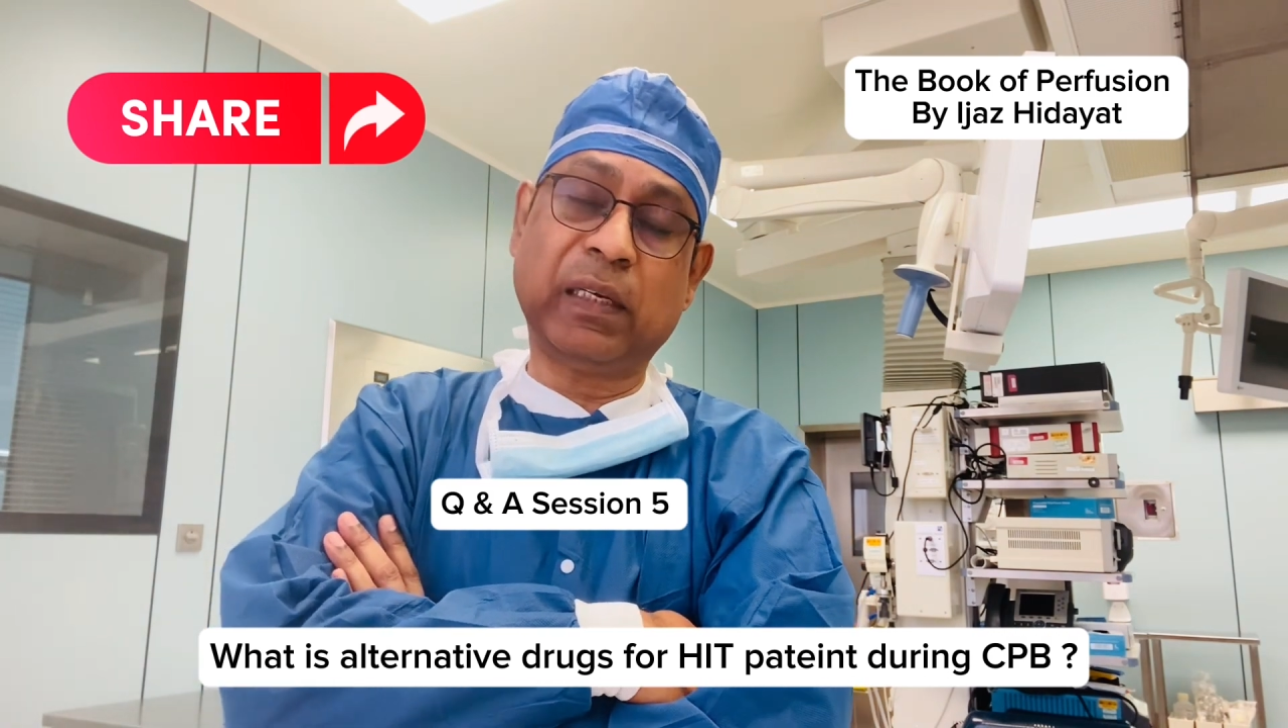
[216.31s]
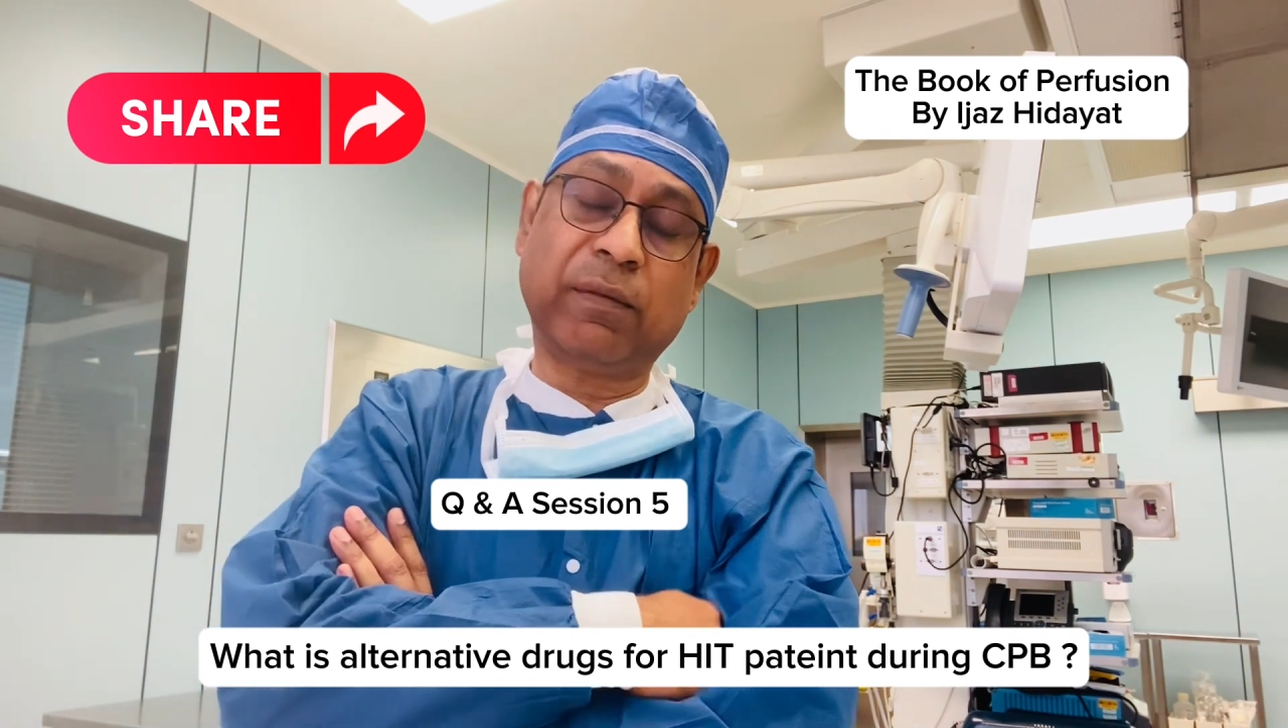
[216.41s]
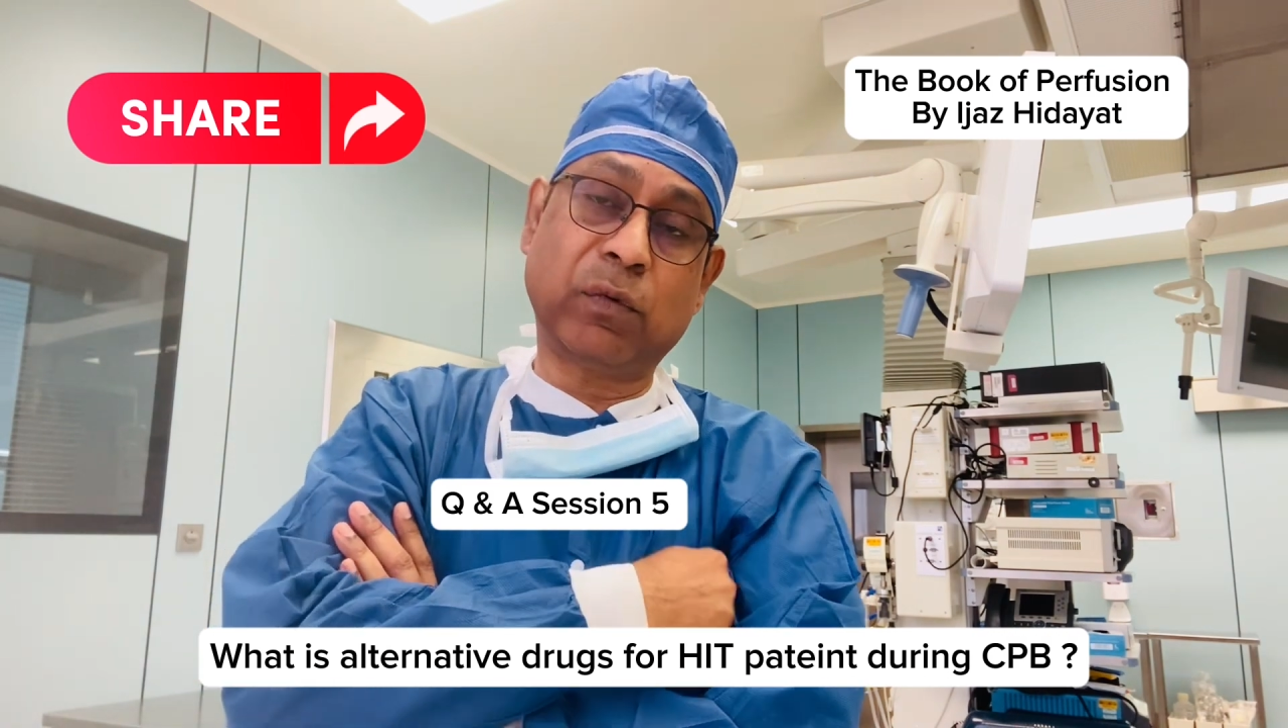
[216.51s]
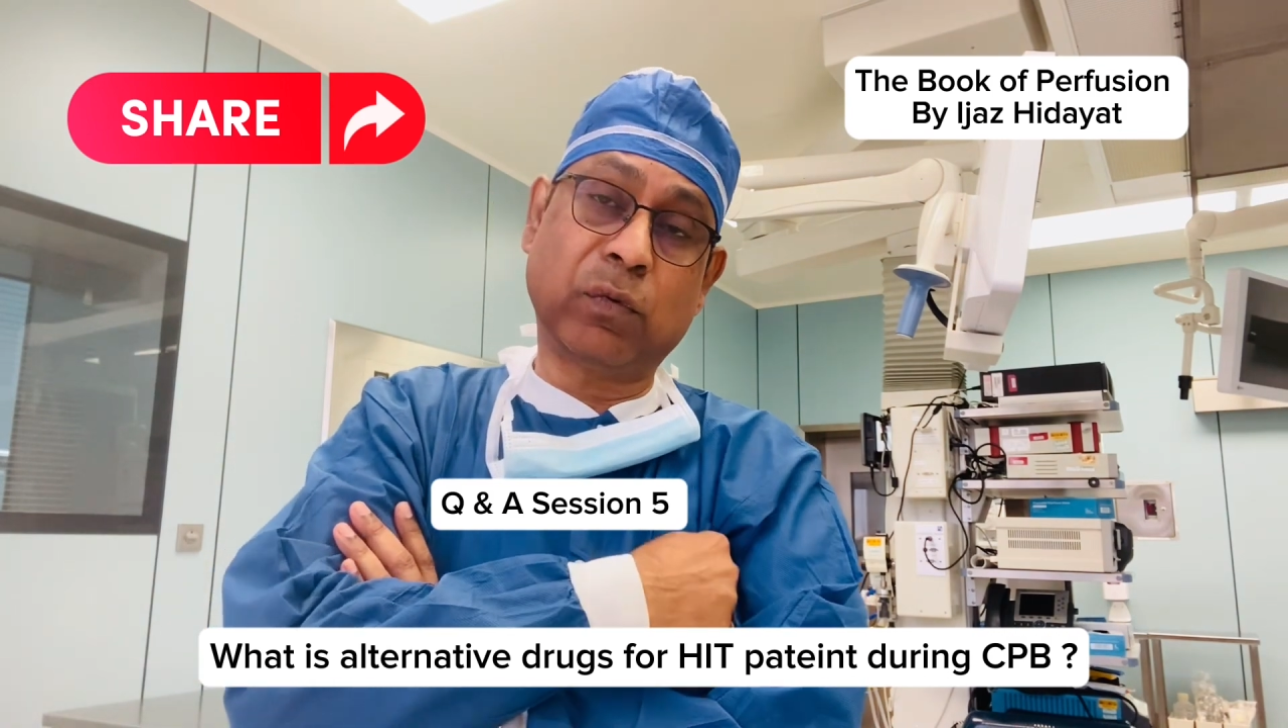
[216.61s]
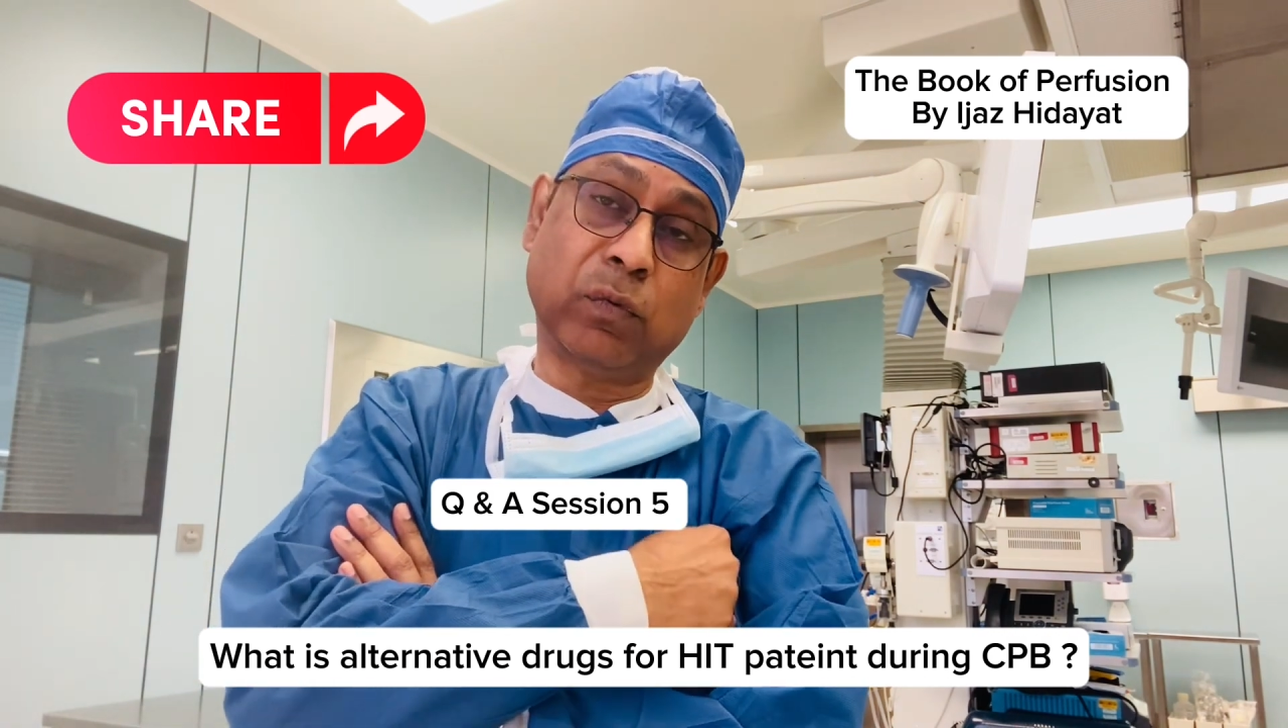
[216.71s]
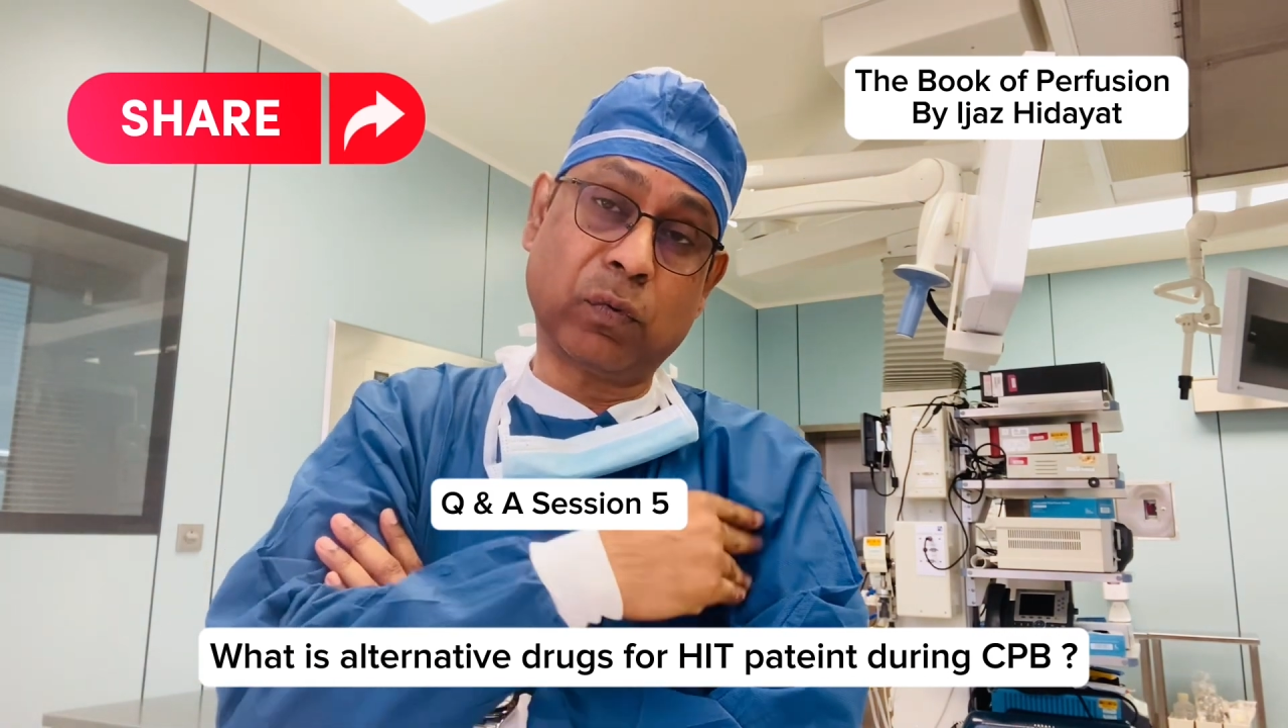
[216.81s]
have to go